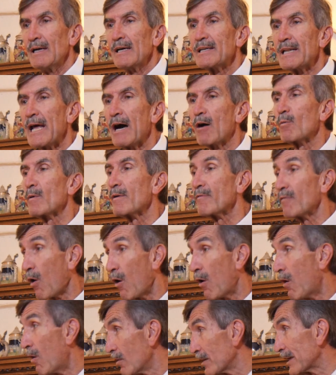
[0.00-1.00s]
Now, we've
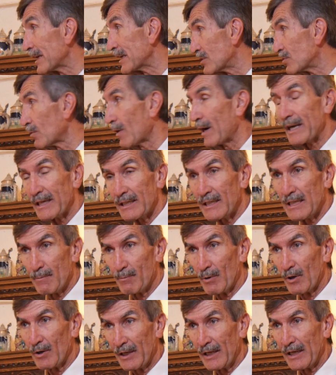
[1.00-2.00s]
all got to try and keep
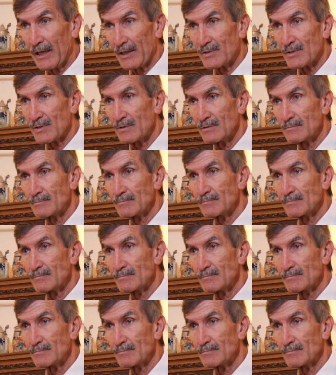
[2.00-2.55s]
our heads.